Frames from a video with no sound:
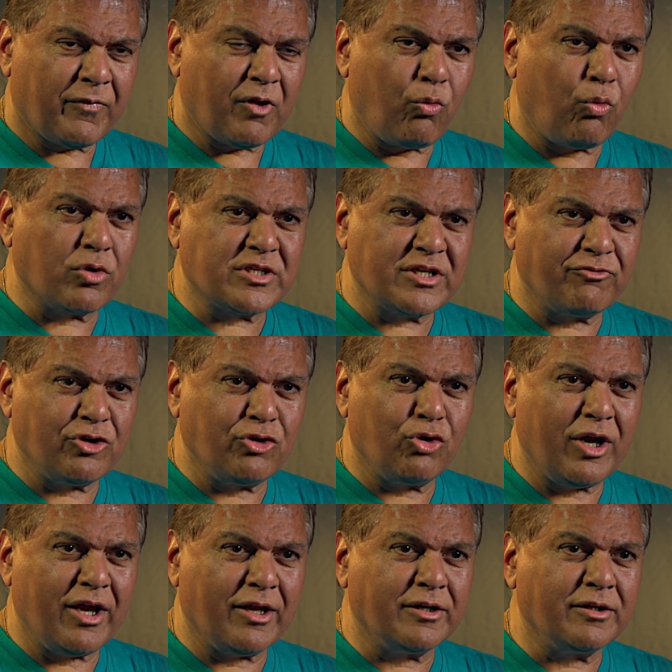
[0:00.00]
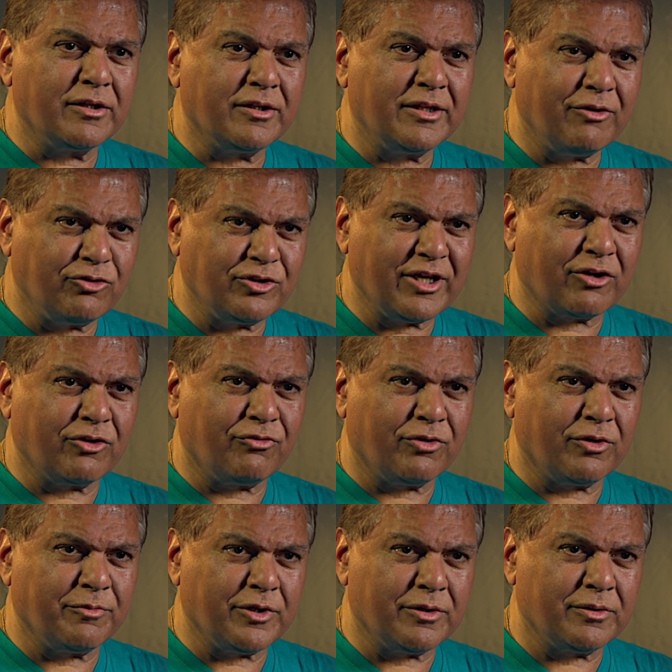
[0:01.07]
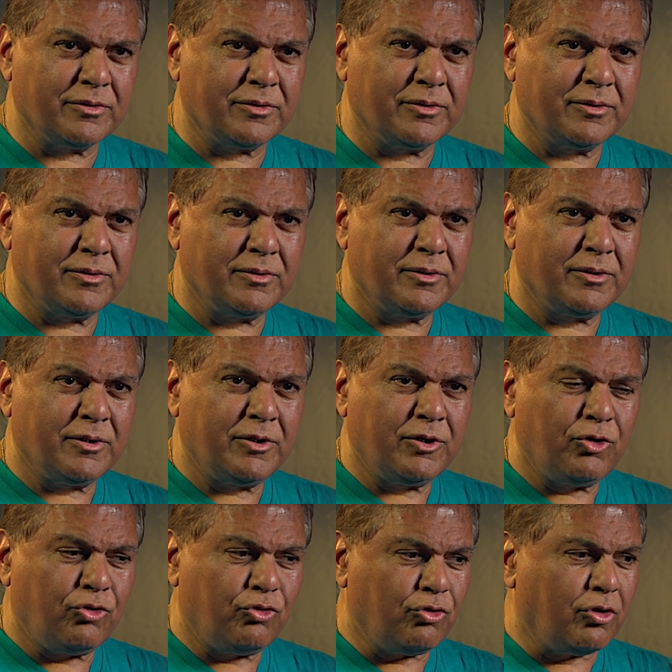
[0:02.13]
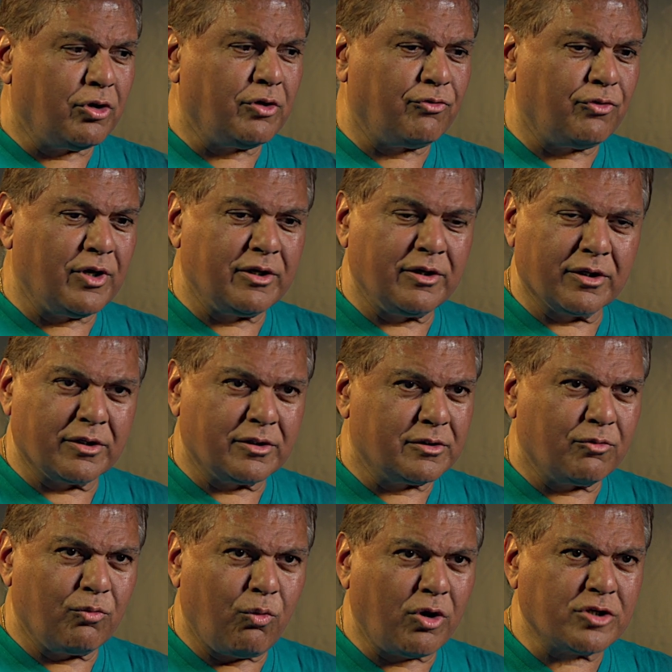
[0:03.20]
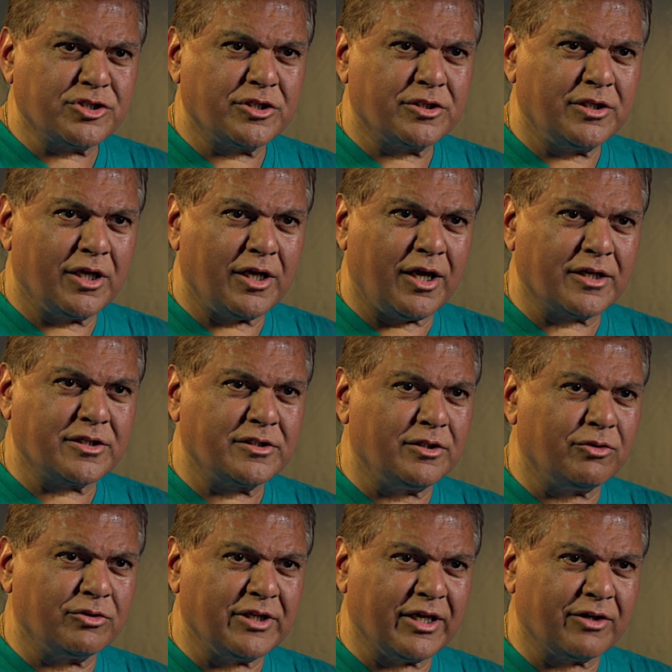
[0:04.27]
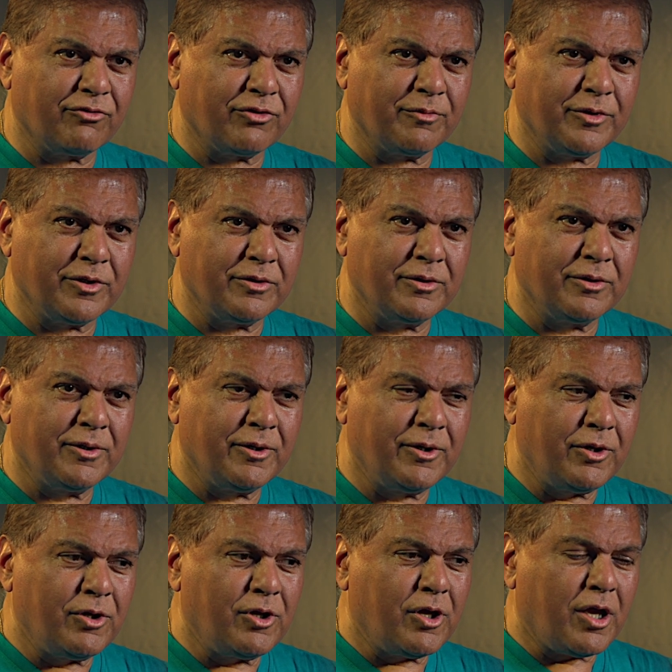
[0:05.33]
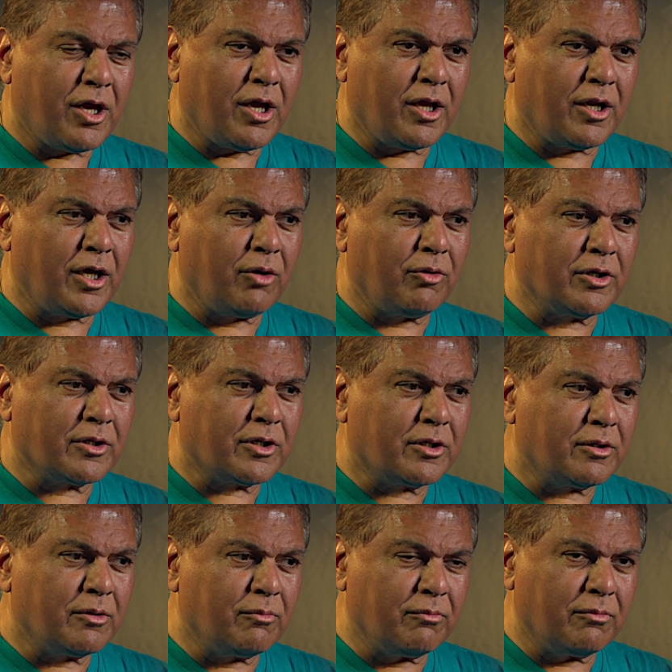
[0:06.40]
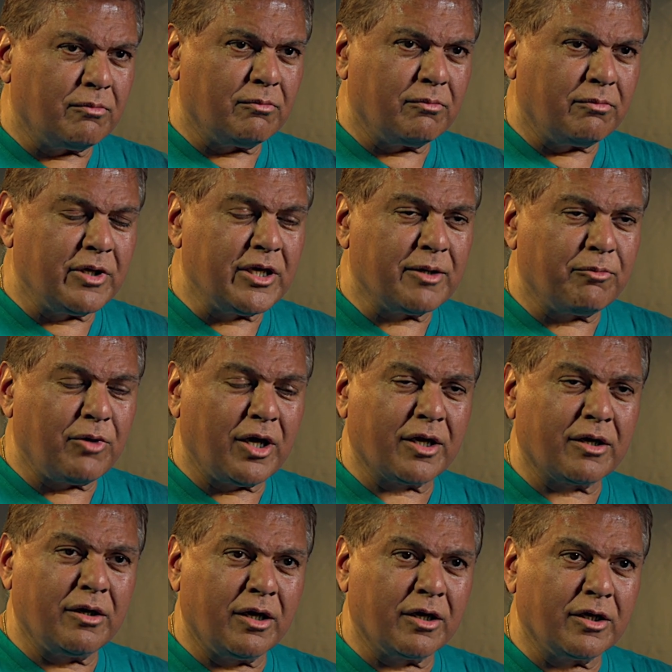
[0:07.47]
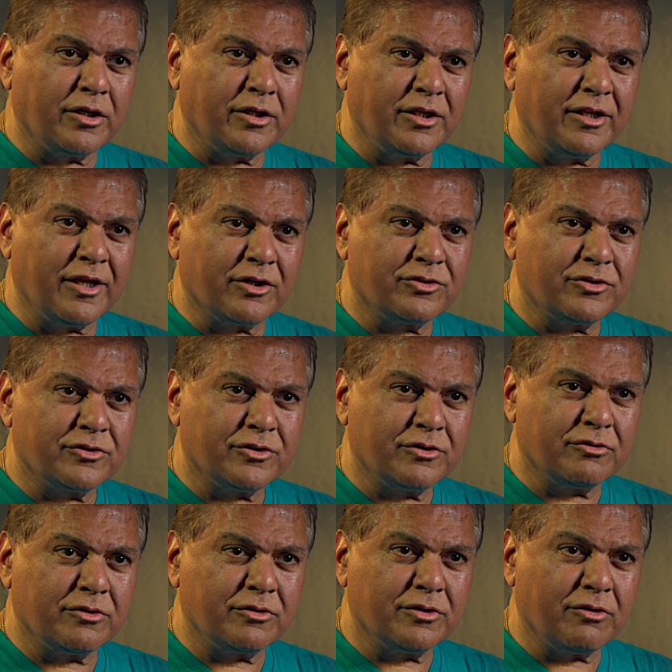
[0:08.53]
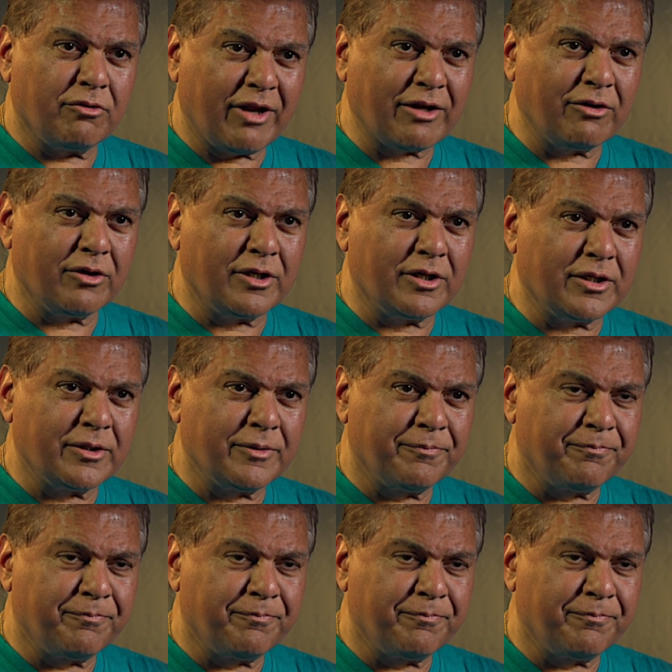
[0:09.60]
Whatever you had, they would take it from you. So if you had a watch they liked, they would take it from you. And me and my uncle did that regularly.